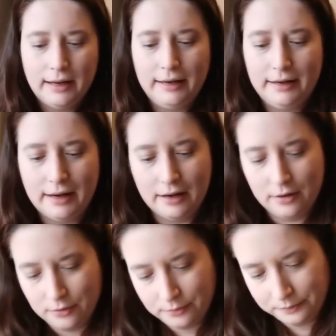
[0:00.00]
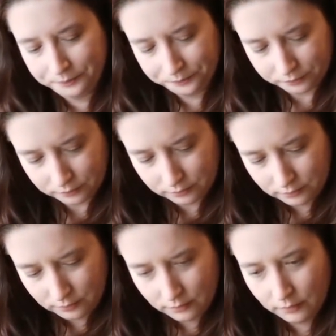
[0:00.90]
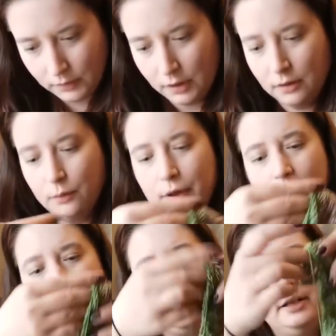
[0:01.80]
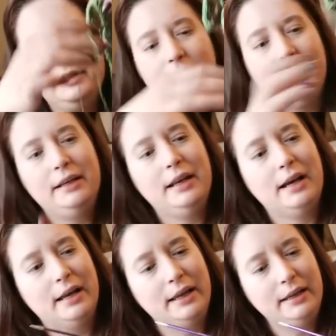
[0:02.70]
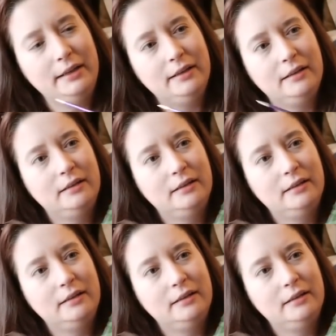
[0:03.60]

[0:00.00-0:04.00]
And now we are on day 9,